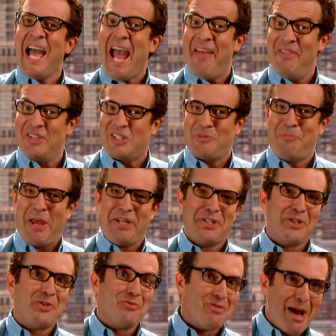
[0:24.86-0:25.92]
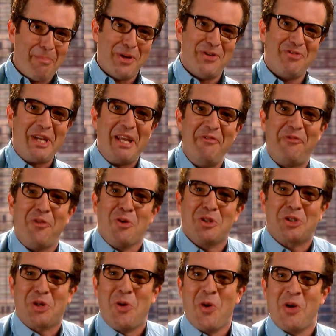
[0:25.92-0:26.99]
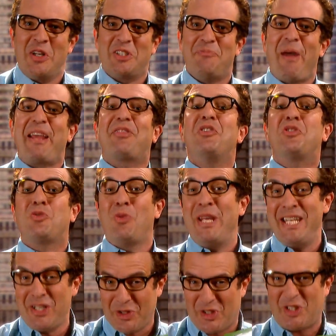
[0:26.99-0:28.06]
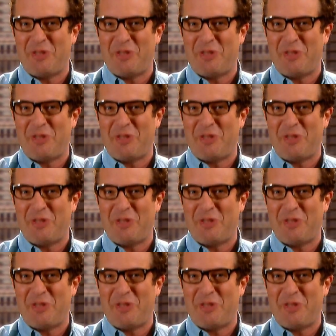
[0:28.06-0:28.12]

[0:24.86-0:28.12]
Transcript: And the special rubber reinforced corners make the Dwindle